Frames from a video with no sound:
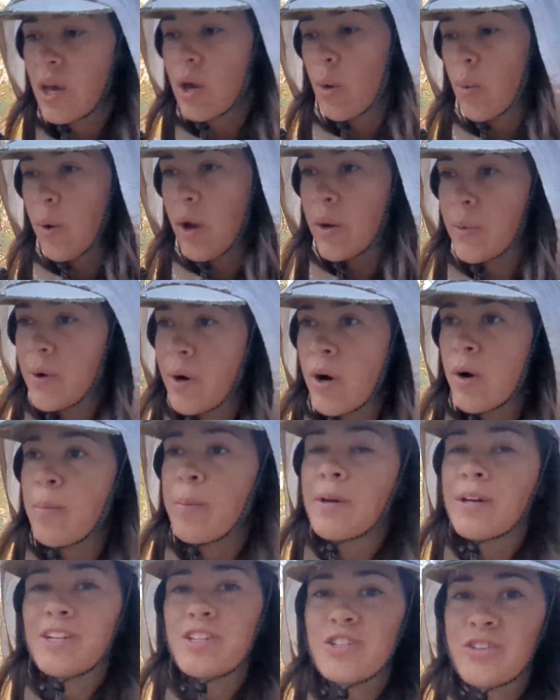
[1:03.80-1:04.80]
where we're
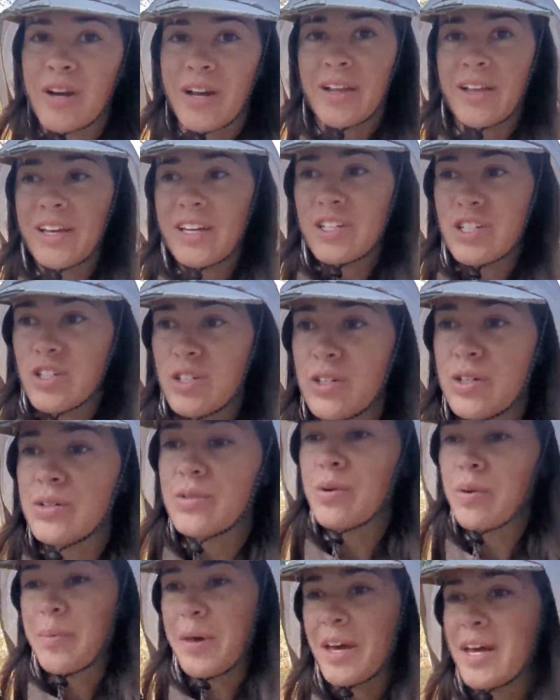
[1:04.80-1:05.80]
hoping a trail angel
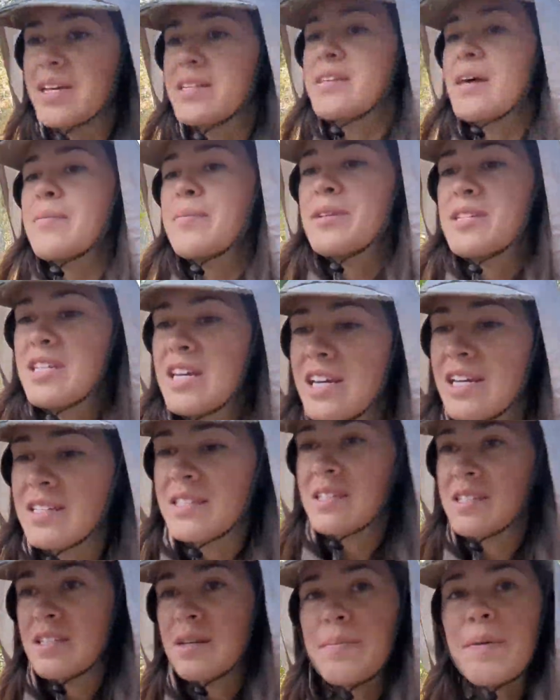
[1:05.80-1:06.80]
will pick us up and take us
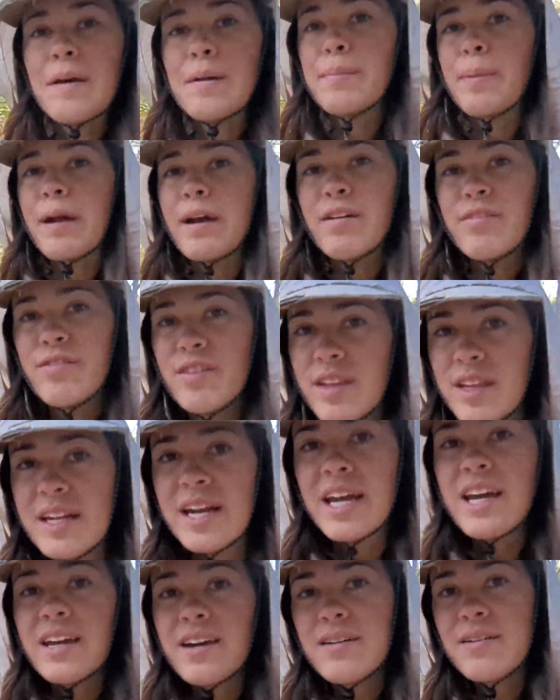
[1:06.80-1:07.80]
into Big Bear for the
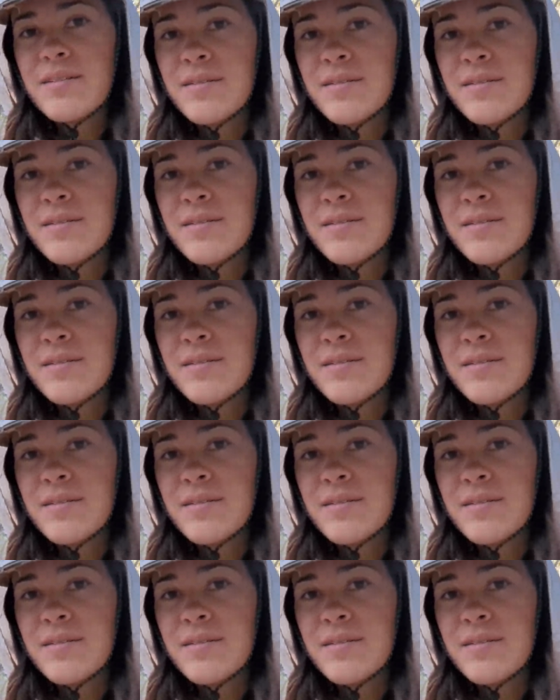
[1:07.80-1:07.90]
night.